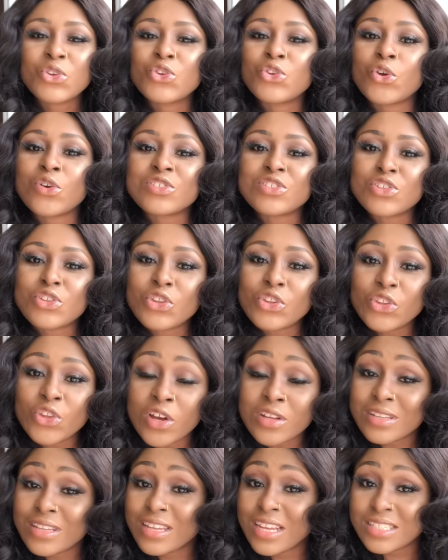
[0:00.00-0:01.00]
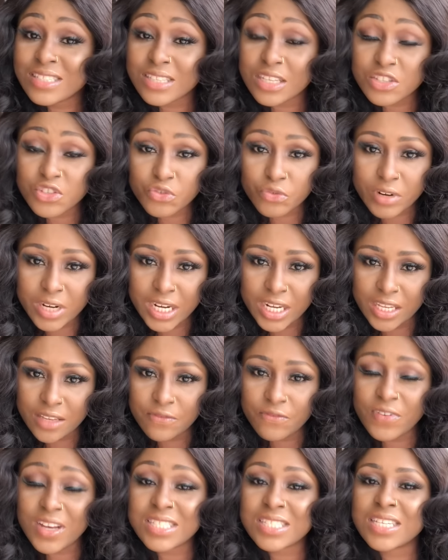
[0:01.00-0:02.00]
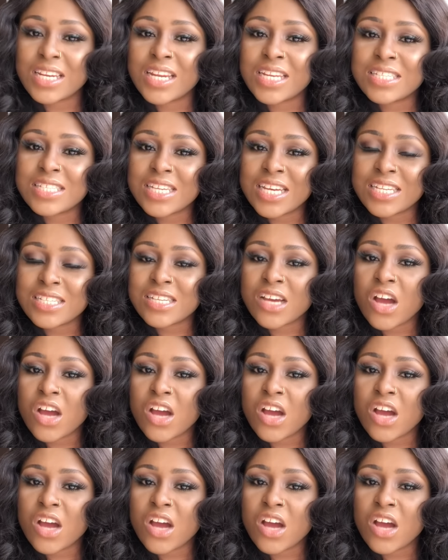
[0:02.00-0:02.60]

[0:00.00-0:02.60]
does not necessarily facilitate